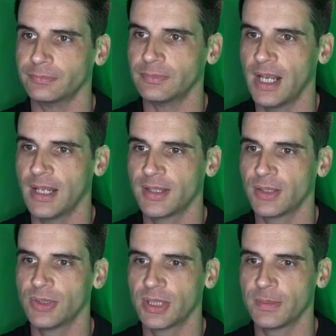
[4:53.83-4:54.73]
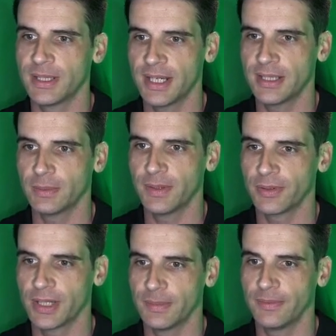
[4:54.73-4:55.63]
And it's all the dummy data we've
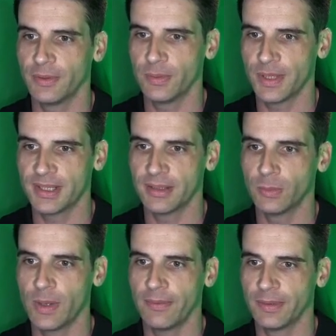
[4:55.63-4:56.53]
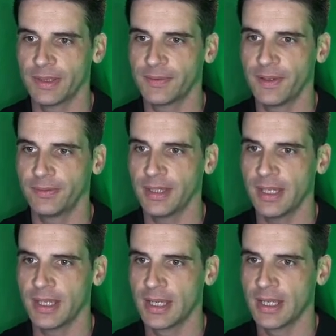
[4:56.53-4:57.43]
created before. We can see the width was 50.
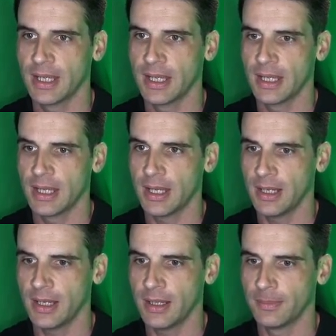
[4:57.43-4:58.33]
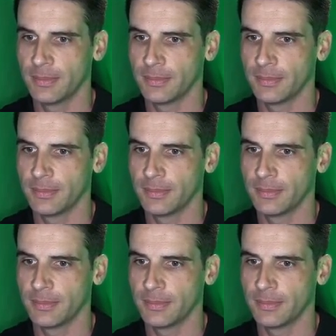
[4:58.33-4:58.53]
And